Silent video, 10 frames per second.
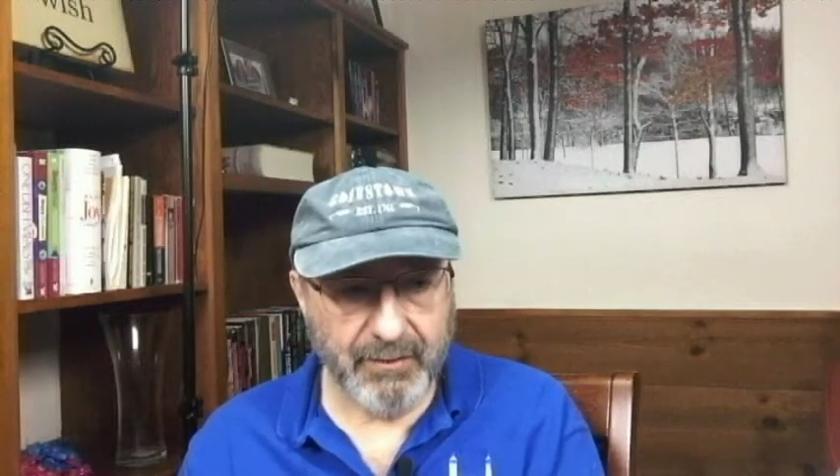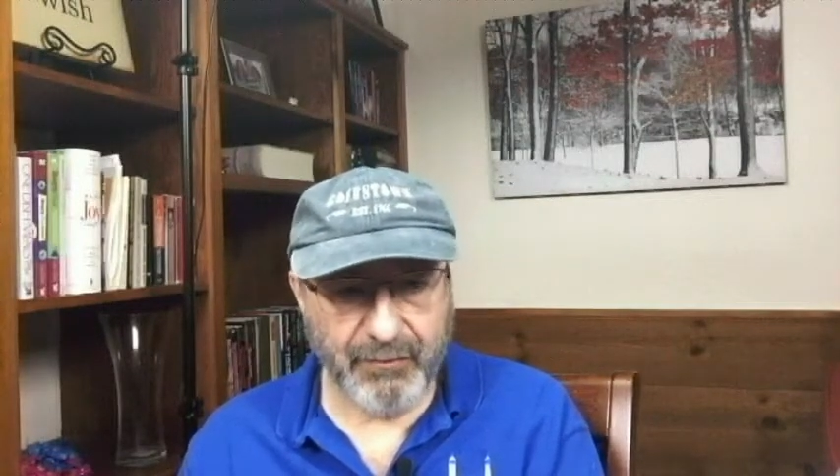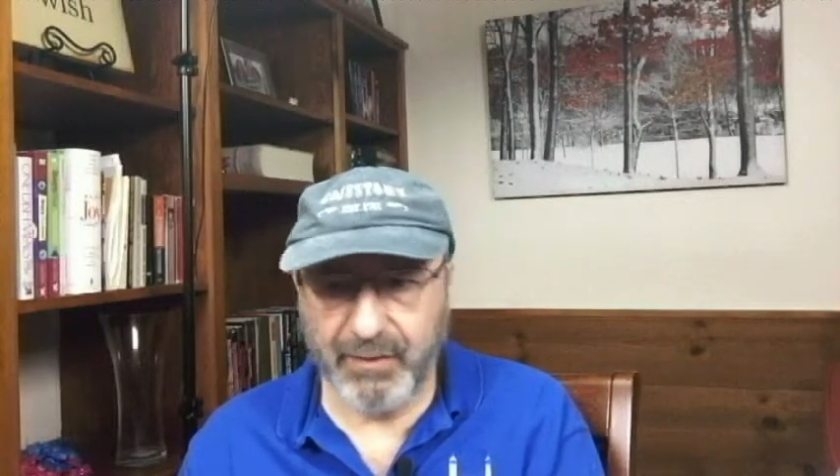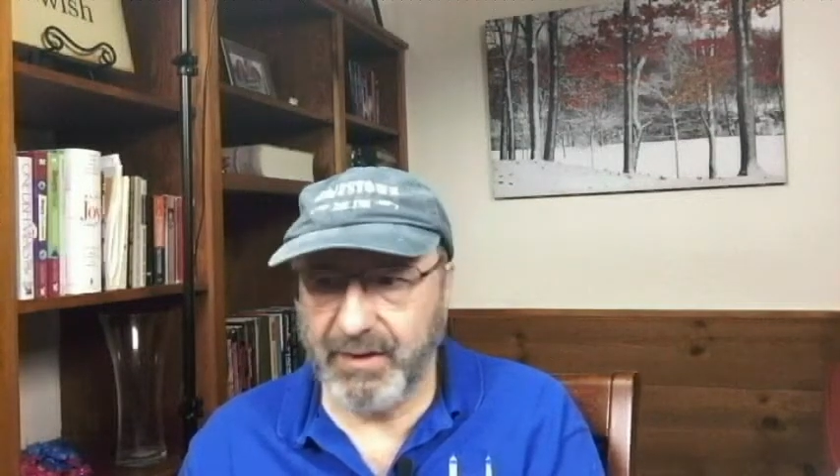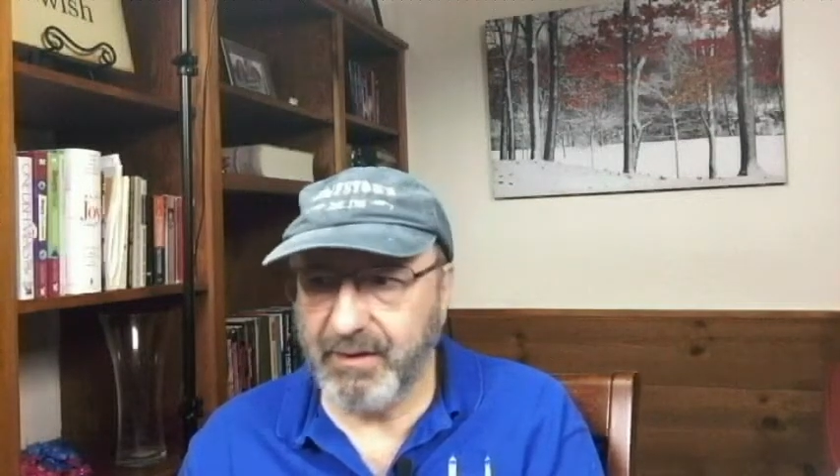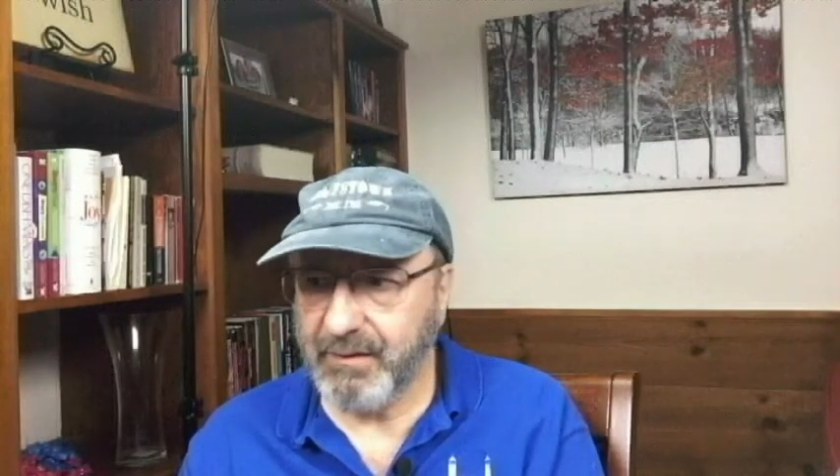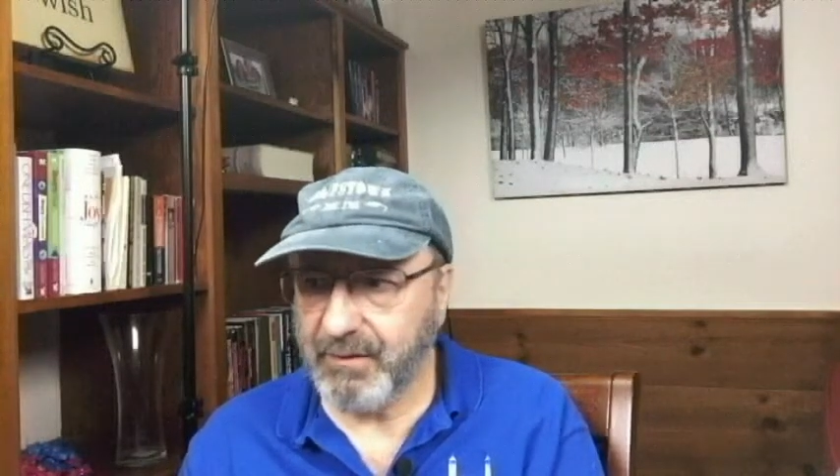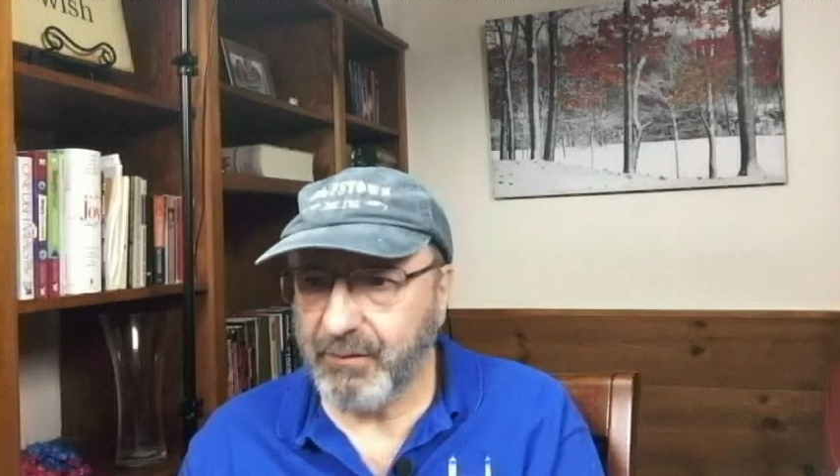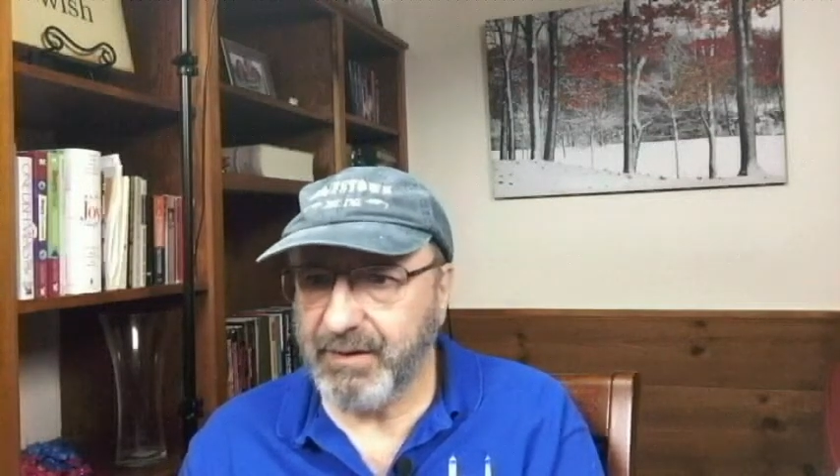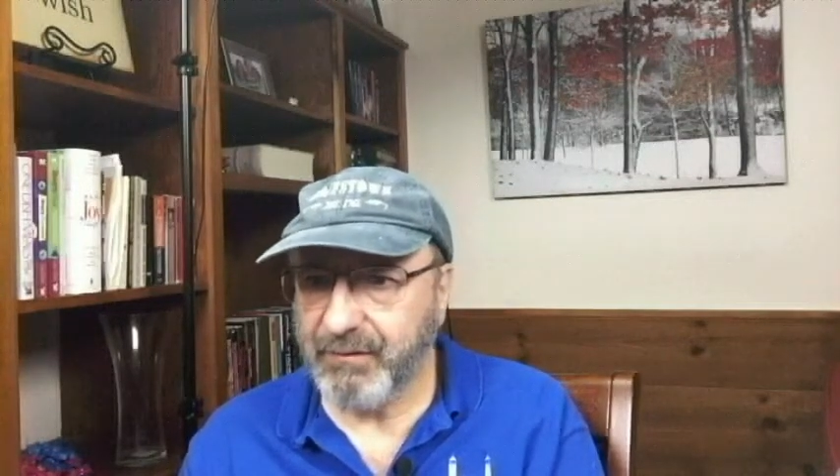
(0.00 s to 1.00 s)
three
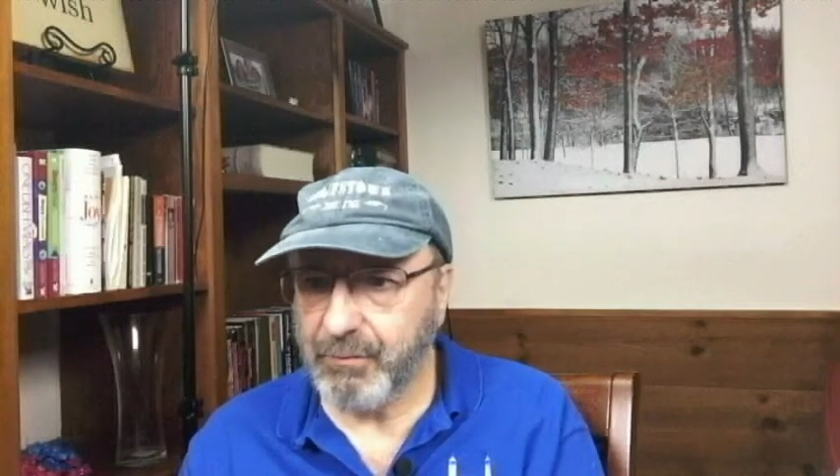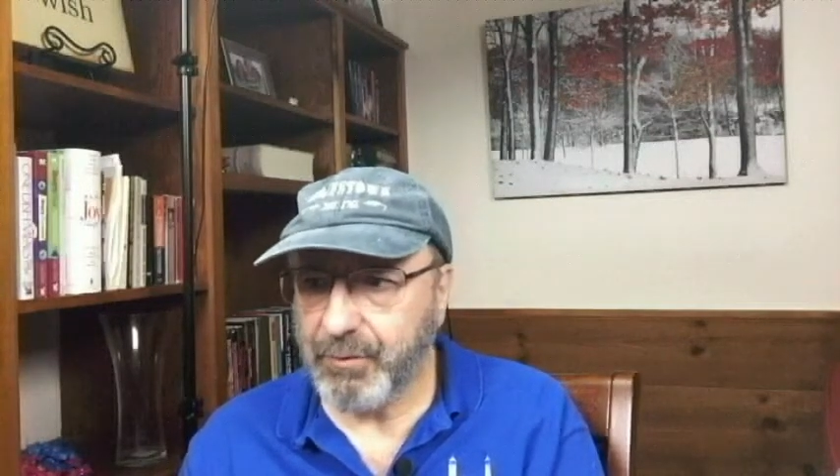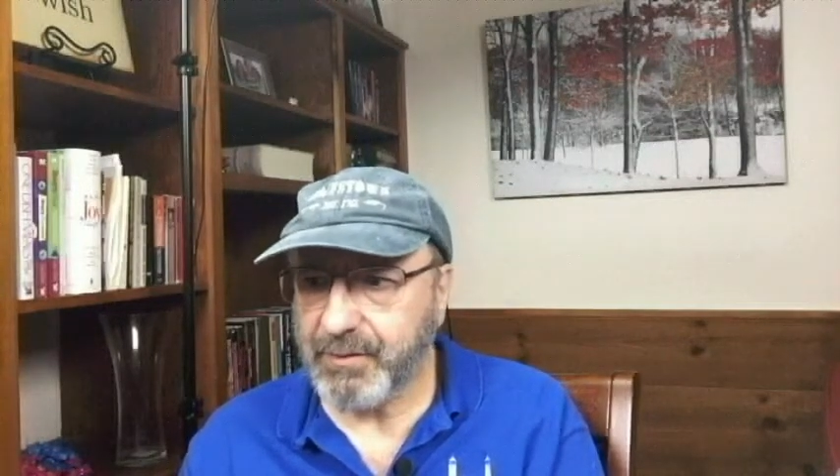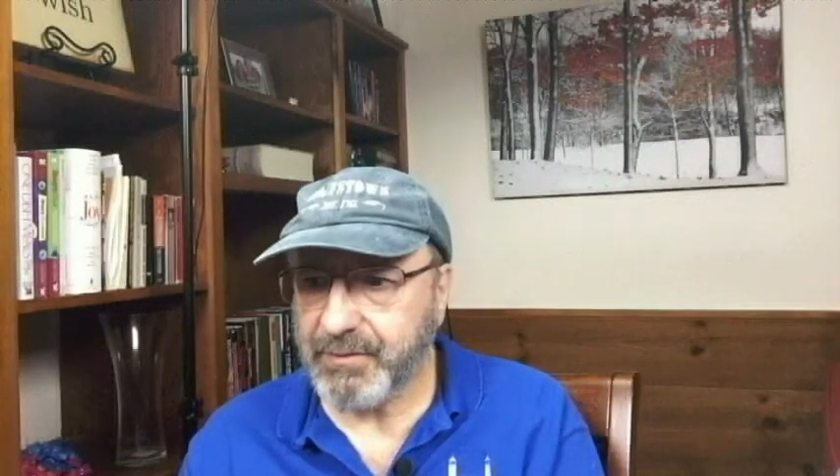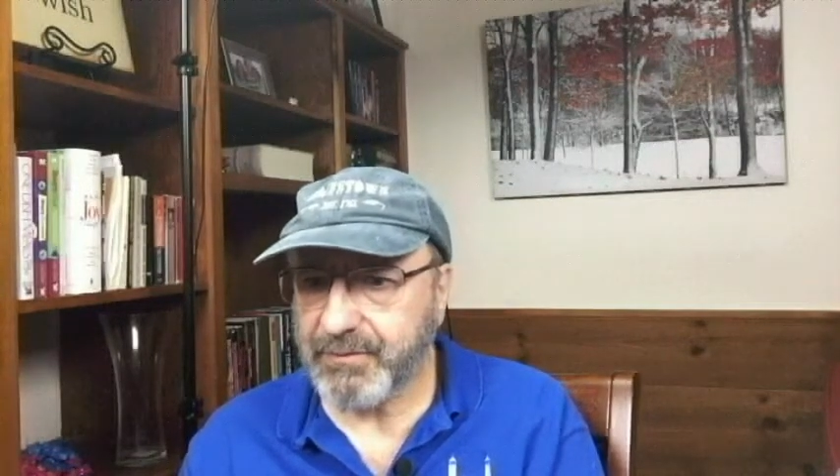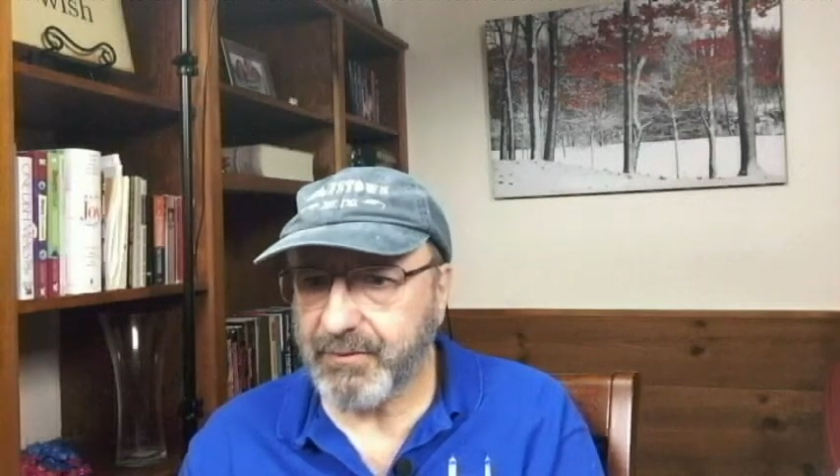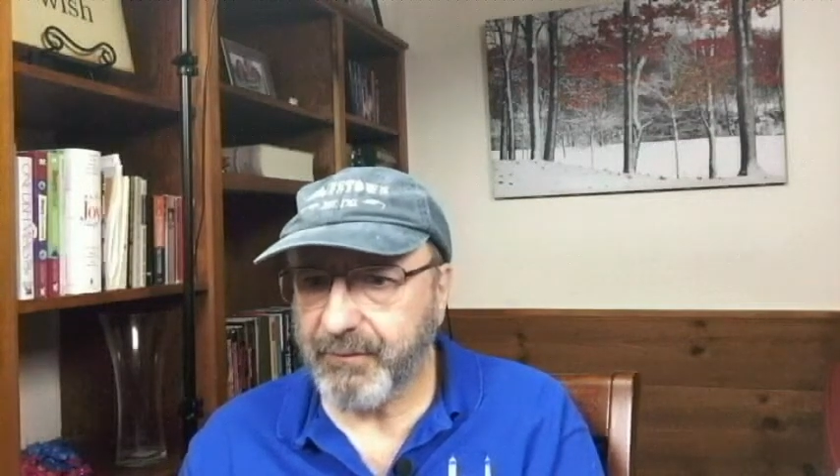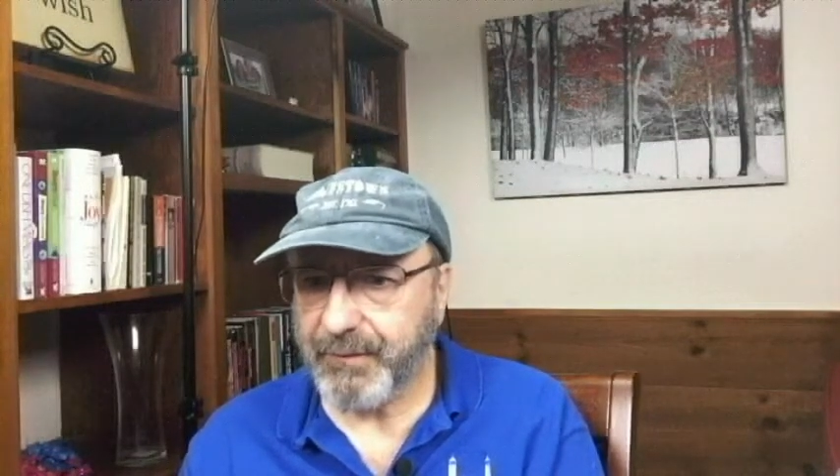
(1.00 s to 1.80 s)
different books.